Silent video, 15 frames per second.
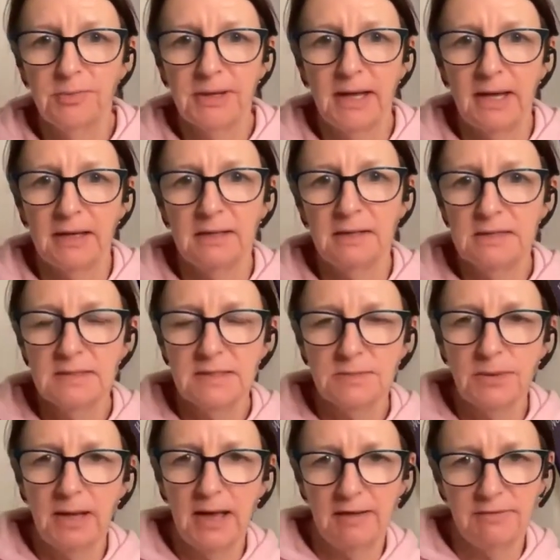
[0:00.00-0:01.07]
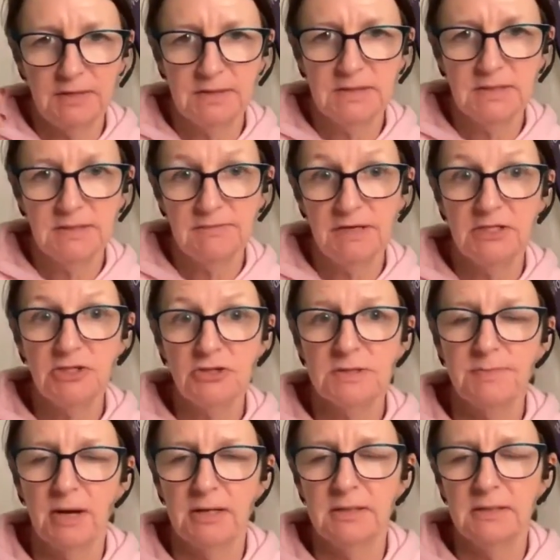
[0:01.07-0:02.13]
And this is where having this adventurous mind
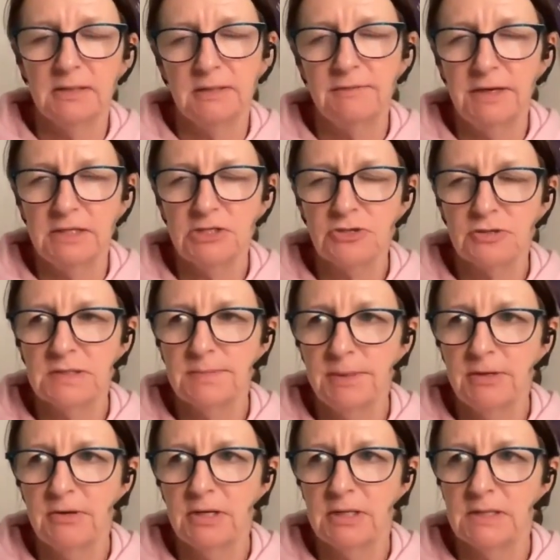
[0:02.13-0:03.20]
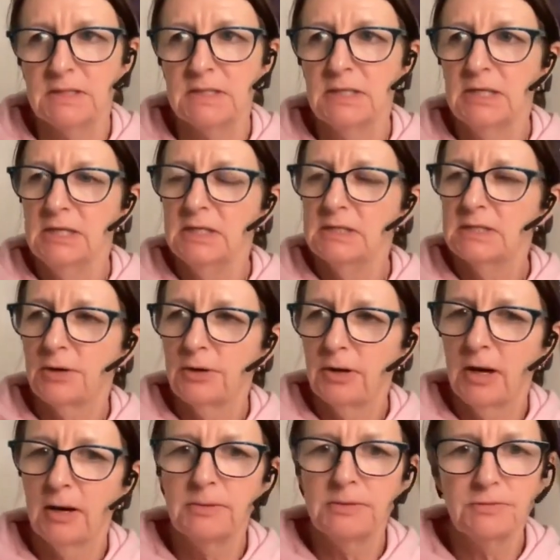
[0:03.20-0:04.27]
and adventurous spirit is. So I was
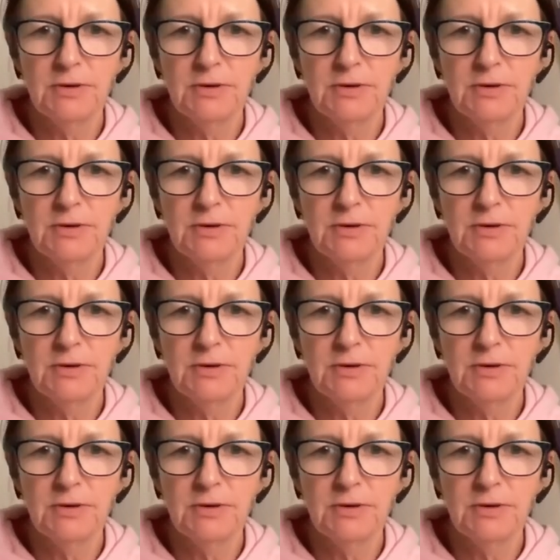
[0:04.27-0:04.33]
running